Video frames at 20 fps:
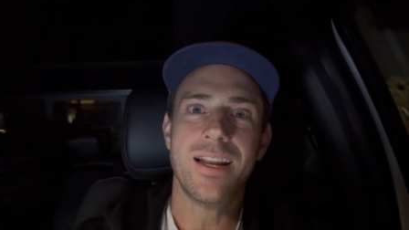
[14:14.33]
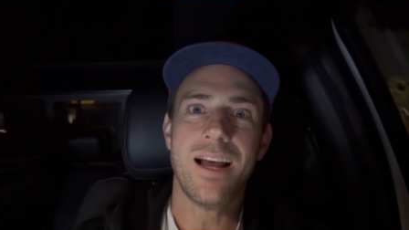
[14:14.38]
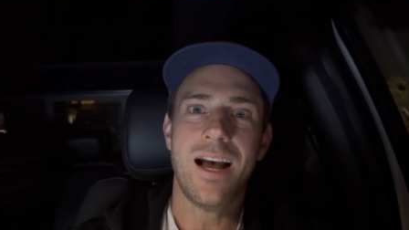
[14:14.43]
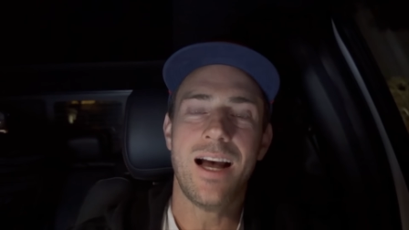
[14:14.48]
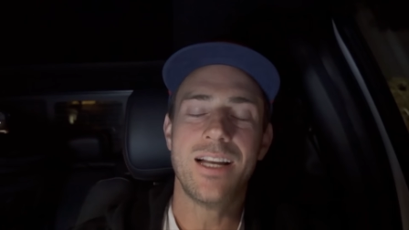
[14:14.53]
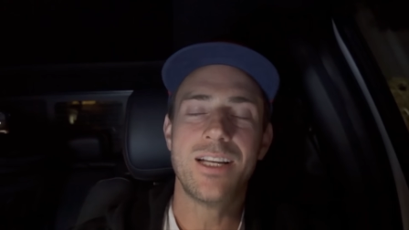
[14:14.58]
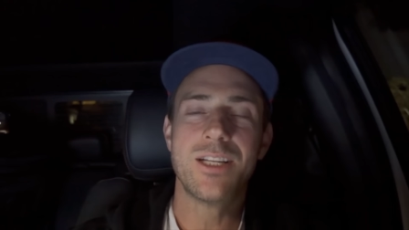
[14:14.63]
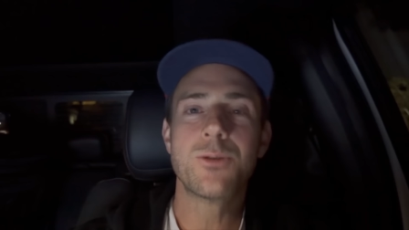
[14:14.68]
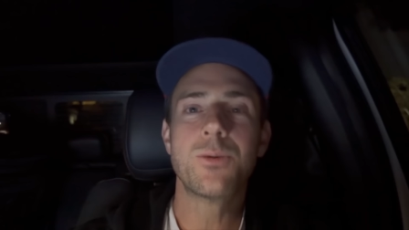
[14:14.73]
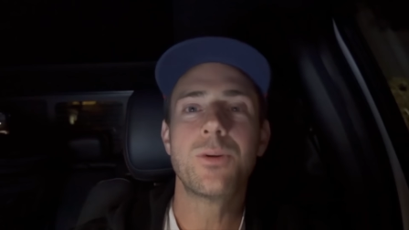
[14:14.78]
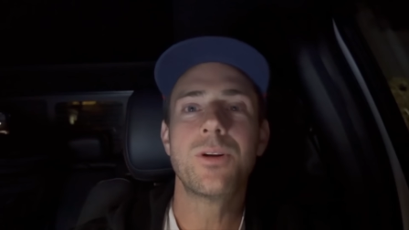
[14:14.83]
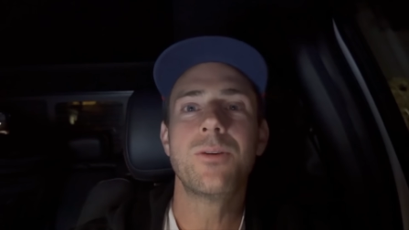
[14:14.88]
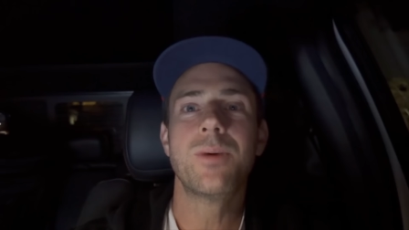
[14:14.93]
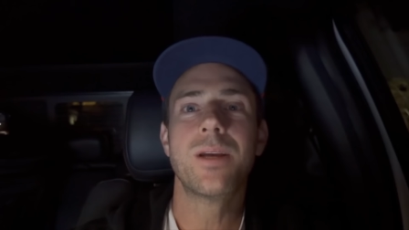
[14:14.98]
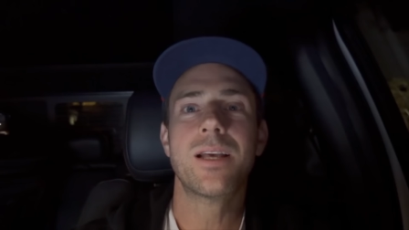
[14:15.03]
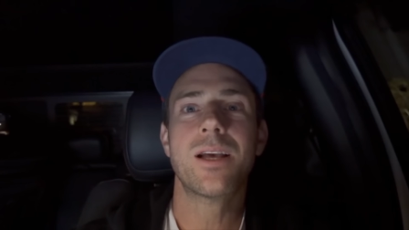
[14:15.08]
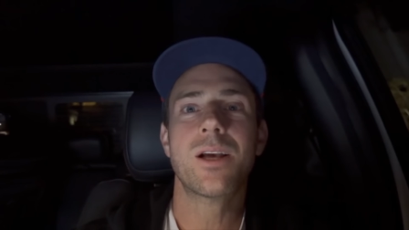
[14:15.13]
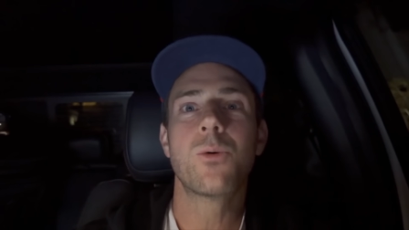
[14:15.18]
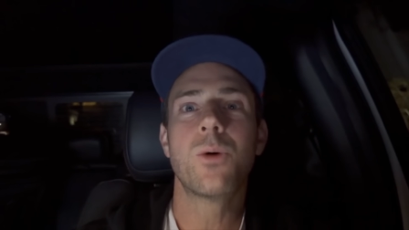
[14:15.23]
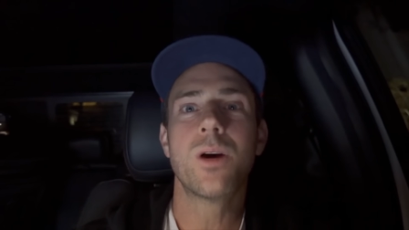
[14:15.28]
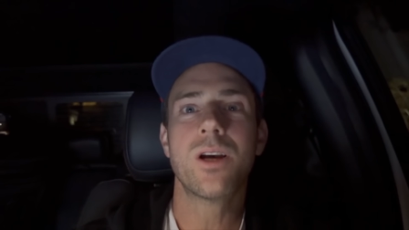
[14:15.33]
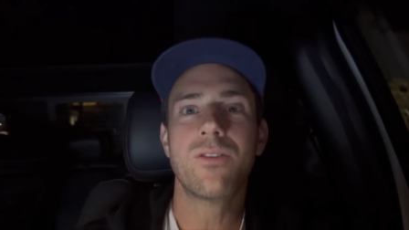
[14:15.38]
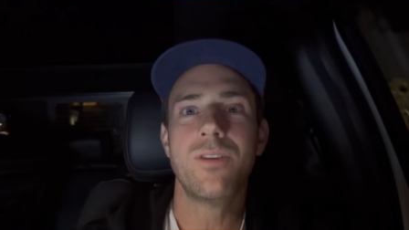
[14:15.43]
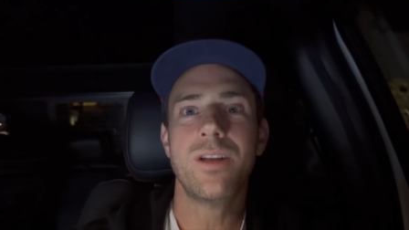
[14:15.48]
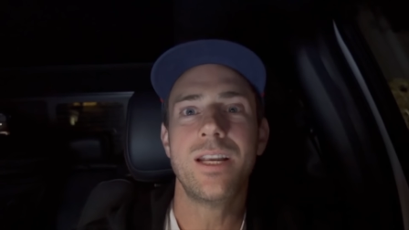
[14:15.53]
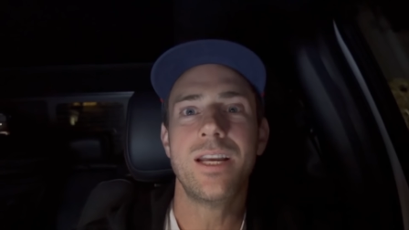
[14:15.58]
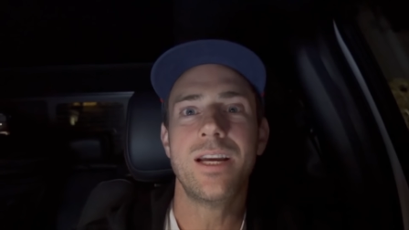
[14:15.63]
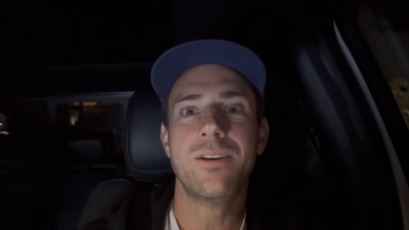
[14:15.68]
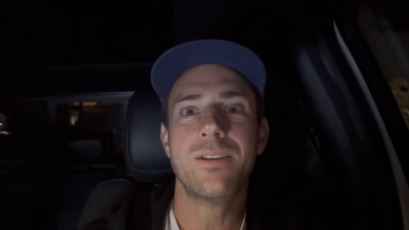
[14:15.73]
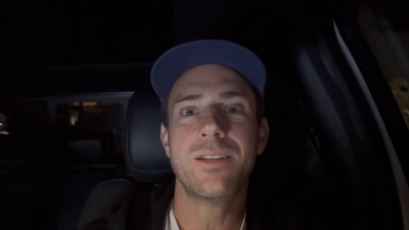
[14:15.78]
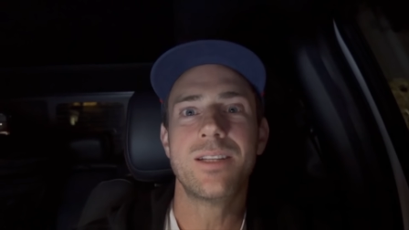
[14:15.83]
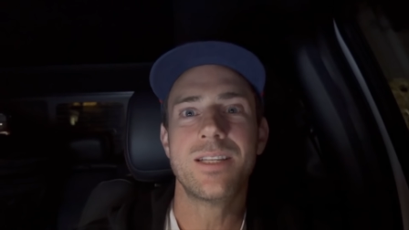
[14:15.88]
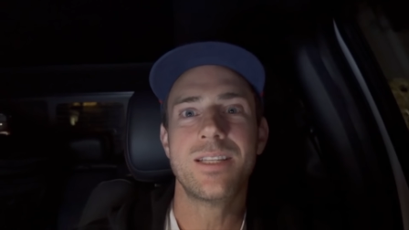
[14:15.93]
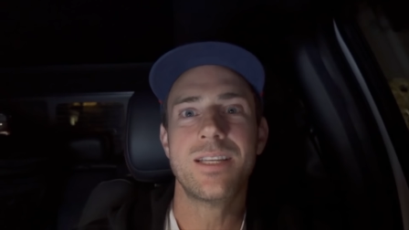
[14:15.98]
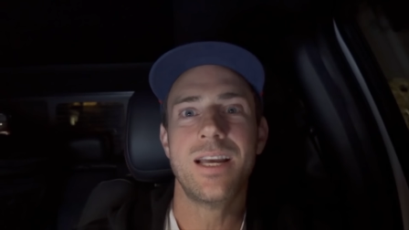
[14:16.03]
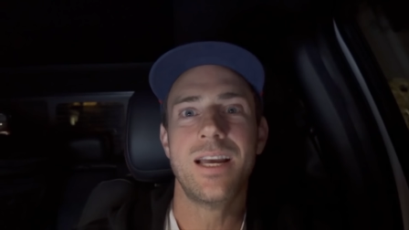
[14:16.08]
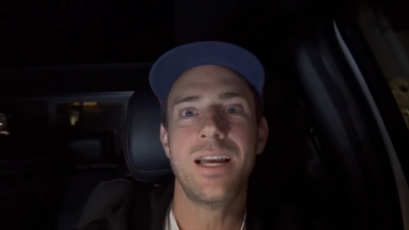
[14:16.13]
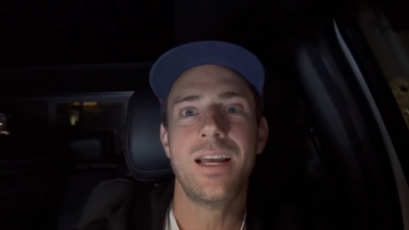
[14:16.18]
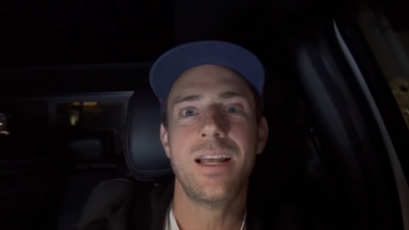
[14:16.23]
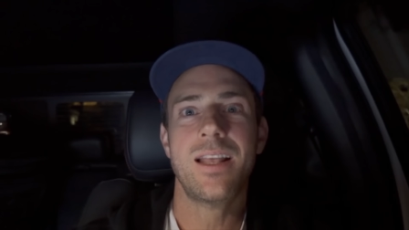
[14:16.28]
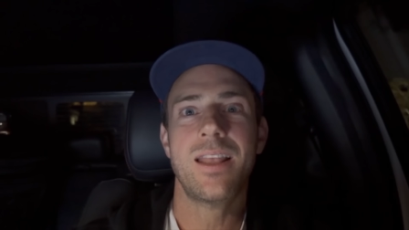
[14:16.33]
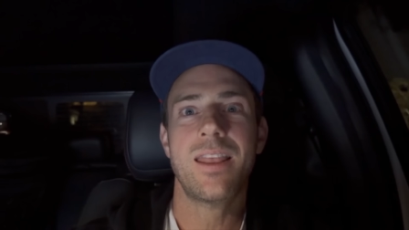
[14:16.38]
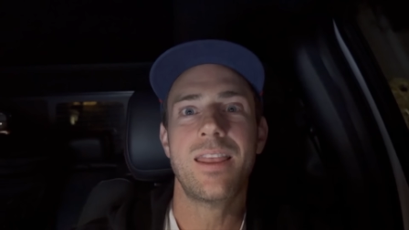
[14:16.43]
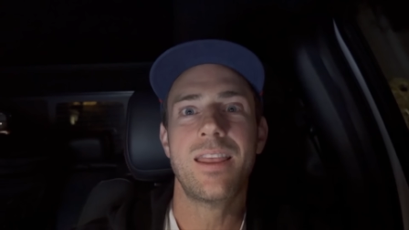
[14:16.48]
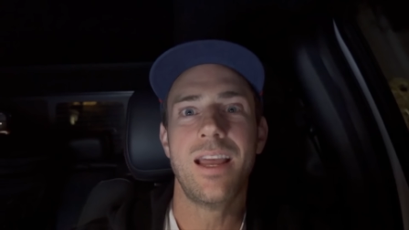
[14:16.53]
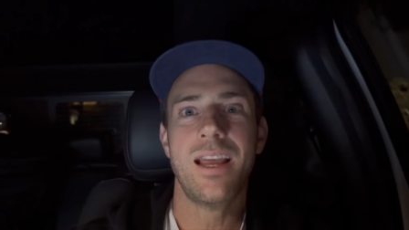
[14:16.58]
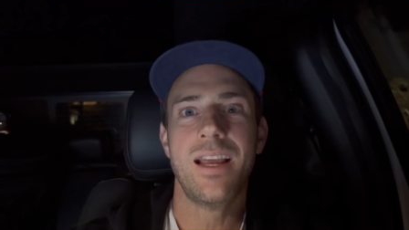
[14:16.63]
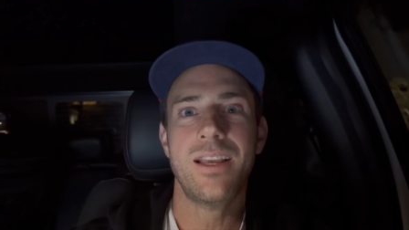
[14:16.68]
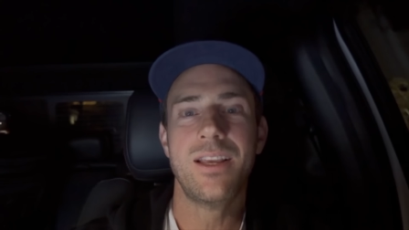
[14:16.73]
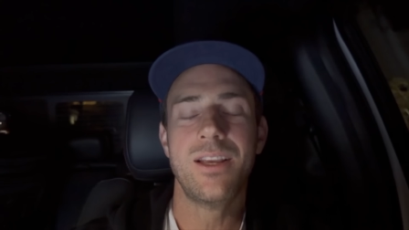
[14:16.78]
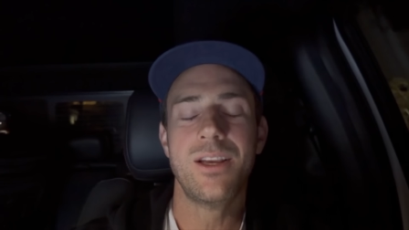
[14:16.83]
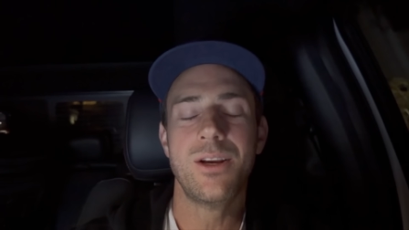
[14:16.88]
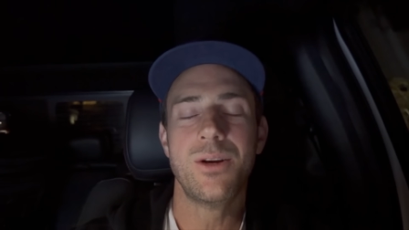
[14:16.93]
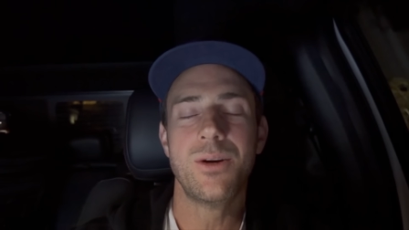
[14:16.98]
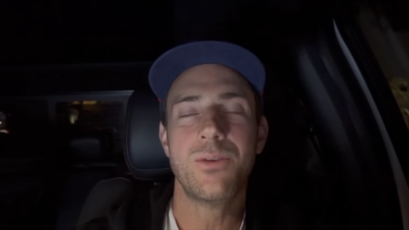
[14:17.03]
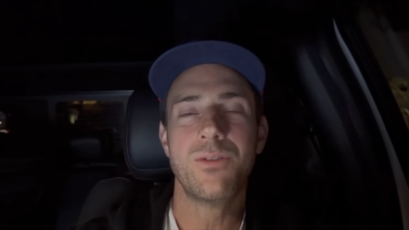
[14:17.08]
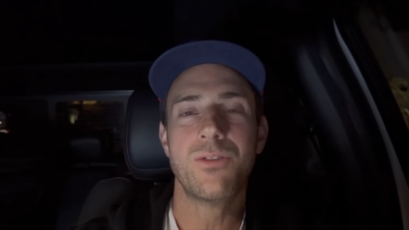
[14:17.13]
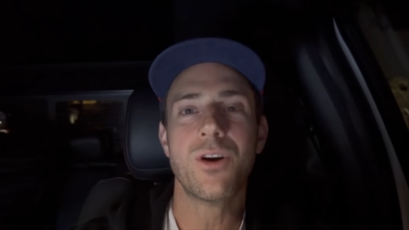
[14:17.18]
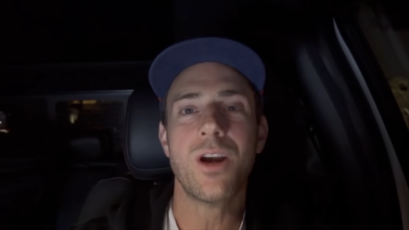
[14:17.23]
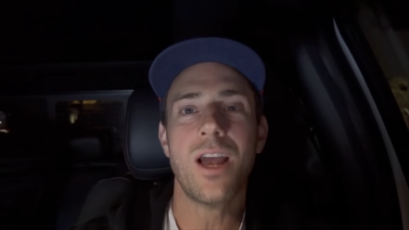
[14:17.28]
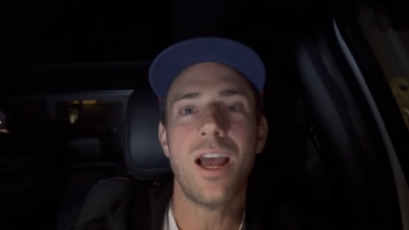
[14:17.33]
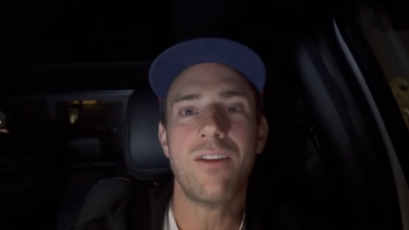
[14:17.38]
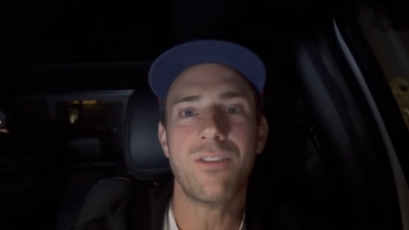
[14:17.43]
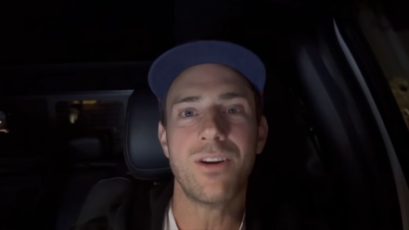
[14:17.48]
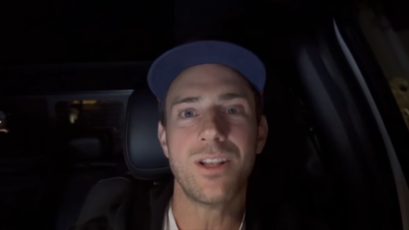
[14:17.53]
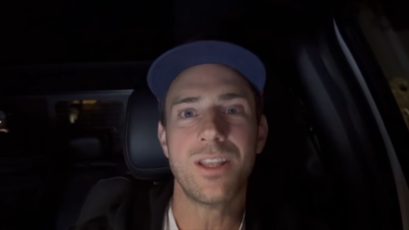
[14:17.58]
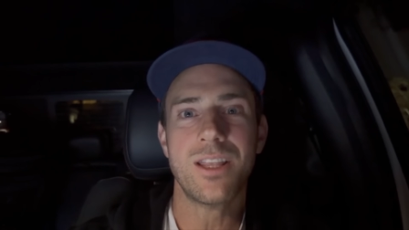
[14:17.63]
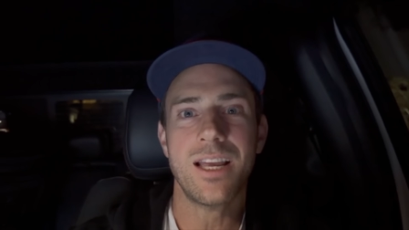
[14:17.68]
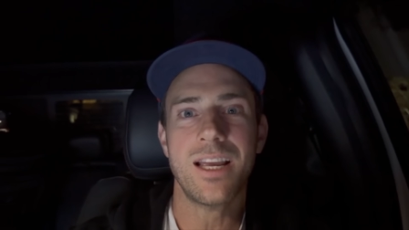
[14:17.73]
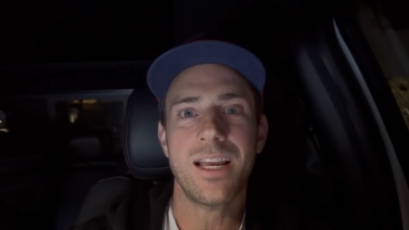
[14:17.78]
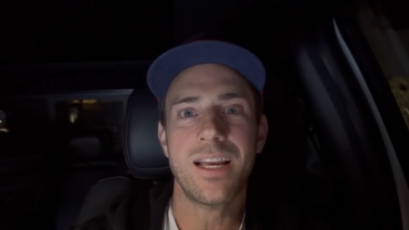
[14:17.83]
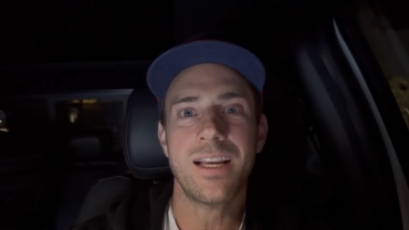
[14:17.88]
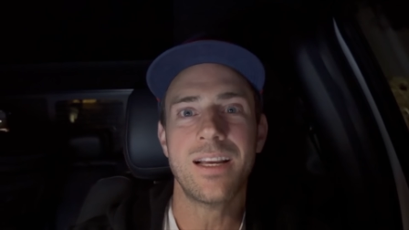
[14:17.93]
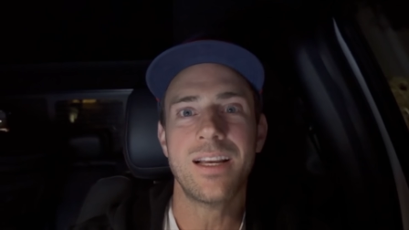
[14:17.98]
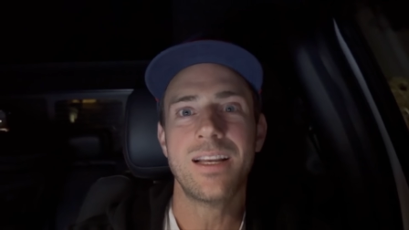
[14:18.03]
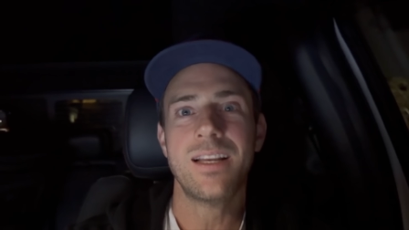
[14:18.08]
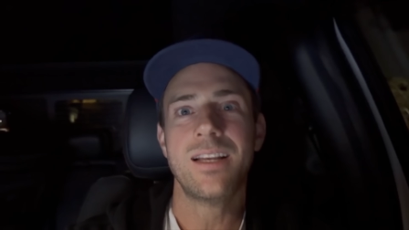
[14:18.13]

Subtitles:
I just want to make a quick video to say thank you for everything.